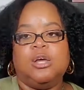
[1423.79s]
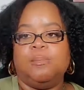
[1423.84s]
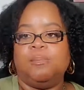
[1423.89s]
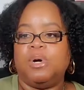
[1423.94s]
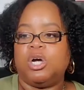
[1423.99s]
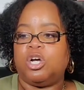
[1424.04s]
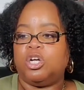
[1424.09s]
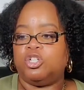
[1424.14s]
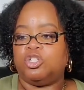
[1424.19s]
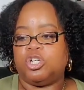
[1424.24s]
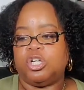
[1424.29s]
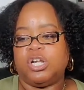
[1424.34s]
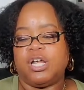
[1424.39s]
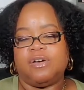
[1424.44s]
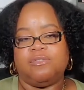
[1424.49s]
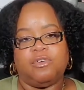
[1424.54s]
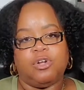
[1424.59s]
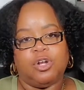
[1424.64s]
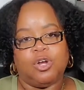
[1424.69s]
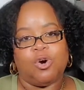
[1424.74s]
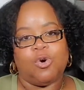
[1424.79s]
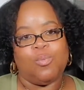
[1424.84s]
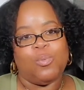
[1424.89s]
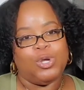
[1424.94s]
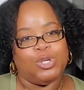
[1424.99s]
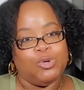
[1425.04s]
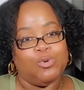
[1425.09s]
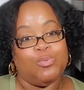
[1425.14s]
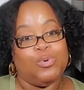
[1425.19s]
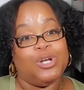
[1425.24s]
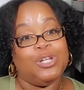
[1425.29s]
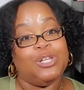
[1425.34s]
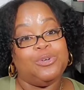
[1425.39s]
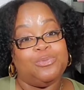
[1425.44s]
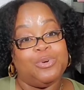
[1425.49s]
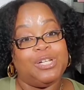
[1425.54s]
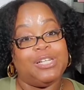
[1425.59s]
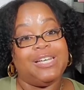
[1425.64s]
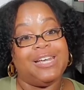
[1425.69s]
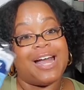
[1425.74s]
because you never know when you really,
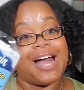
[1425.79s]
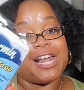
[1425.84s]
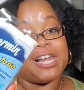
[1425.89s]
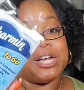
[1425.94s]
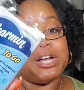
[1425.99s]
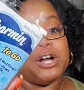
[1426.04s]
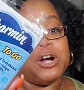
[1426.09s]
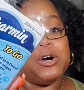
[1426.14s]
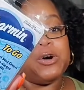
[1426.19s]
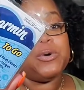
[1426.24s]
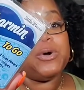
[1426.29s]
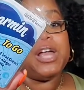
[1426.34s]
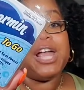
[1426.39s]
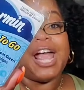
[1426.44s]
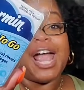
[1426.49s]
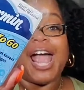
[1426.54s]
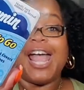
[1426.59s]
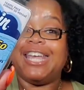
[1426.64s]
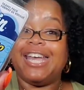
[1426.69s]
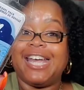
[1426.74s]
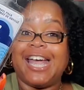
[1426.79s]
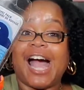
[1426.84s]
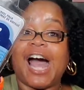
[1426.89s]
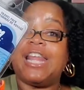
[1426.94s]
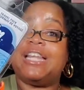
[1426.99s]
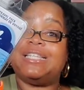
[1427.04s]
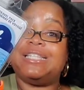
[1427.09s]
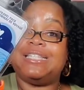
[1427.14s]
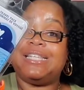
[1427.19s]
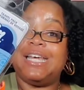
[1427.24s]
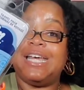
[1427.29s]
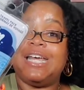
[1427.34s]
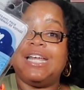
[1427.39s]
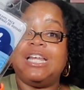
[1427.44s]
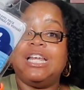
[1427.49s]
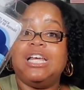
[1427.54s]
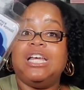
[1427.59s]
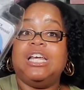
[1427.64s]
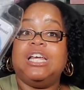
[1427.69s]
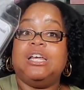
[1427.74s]
really gotta go and you gotta sit,